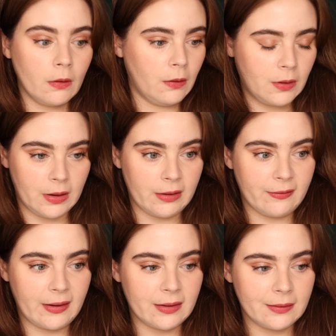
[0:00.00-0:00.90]
Hold on a
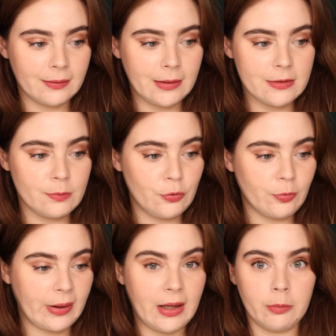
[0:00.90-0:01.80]
second, I need to move
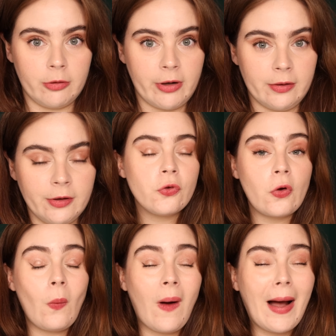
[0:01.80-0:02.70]
my camera around.
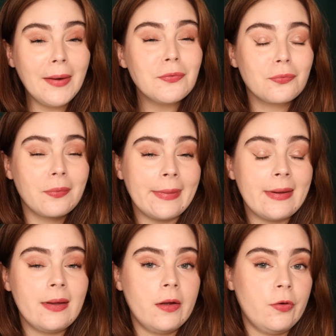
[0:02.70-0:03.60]
So I
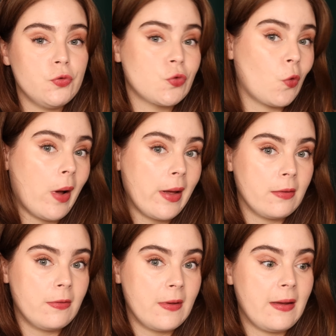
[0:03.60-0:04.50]
really
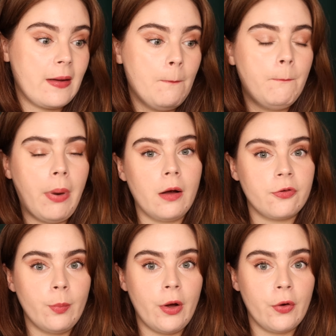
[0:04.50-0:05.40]
enjoy the
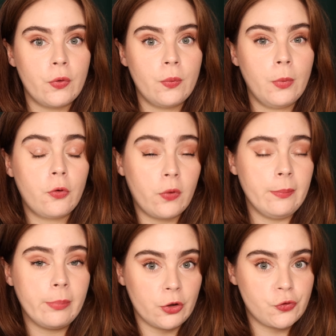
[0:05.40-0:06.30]
Basma
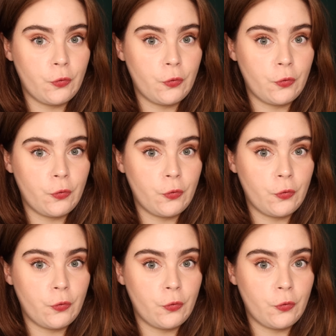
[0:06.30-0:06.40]
cream blush